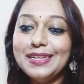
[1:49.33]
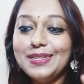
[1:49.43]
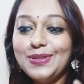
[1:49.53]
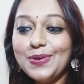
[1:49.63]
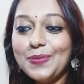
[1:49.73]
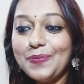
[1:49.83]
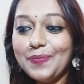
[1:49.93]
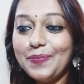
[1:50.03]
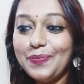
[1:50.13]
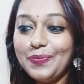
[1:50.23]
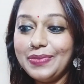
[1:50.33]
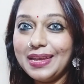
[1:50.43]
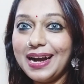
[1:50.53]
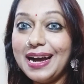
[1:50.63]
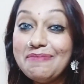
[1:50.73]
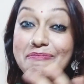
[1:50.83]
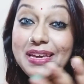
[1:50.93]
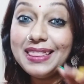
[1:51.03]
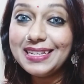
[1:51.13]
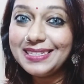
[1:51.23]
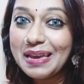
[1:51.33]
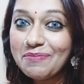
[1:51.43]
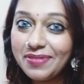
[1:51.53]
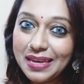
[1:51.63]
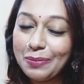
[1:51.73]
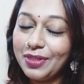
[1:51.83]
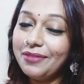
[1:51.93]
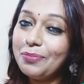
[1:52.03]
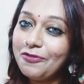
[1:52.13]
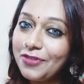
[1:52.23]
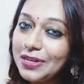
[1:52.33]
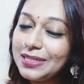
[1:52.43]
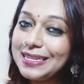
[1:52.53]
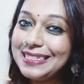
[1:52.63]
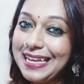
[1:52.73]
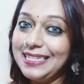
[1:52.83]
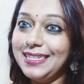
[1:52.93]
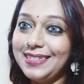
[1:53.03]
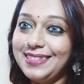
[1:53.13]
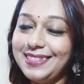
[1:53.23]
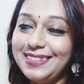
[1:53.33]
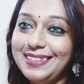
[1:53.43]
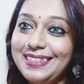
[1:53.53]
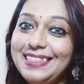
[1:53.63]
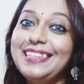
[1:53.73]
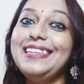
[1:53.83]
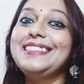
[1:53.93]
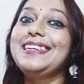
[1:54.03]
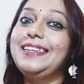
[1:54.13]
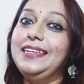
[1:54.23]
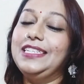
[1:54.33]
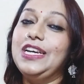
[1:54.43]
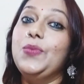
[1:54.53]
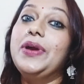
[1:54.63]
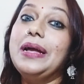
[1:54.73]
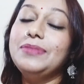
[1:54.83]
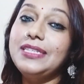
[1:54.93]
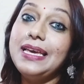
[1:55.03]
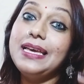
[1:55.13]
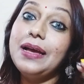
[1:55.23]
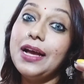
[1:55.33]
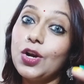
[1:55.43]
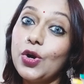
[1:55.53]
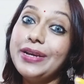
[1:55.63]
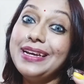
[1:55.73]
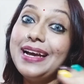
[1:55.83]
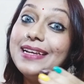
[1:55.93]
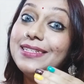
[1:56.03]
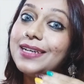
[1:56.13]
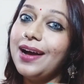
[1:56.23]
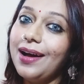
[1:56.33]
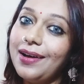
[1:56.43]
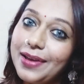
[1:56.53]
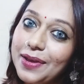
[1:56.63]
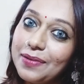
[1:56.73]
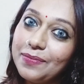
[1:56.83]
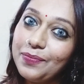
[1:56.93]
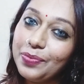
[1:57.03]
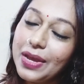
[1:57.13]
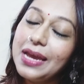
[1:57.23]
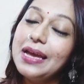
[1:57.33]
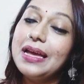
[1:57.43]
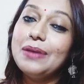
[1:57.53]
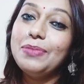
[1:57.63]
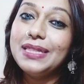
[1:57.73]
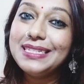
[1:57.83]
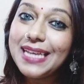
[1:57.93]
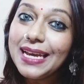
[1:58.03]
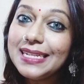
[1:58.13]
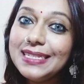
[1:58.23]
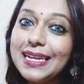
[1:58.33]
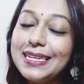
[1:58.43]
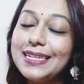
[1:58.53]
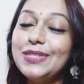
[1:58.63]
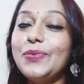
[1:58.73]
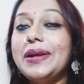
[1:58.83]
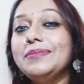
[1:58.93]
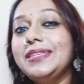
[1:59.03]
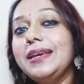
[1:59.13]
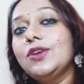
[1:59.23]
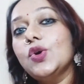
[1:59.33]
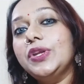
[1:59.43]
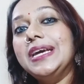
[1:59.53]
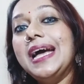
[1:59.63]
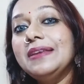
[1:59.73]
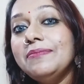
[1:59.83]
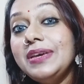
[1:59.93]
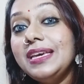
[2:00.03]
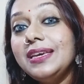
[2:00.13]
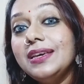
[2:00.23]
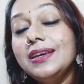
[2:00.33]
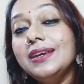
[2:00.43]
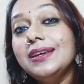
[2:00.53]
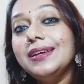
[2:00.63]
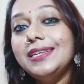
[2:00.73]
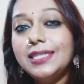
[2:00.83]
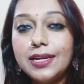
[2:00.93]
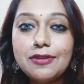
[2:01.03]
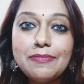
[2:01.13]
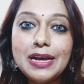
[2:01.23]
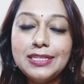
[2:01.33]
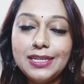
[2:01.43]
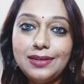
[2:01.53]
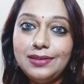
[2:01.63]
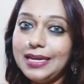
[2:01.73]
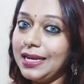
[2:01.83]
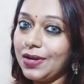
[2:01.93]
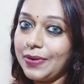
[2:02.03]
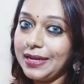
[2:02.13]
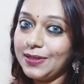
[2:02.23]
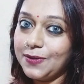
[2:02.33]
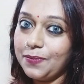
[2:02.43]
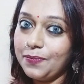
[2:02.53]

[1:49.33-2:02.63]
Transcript: So I mean the same thing, but the first sentence is correct where I'm saying Claudia and I, but the second sentence where I'm saying Claudia and me is grammatically incorrect.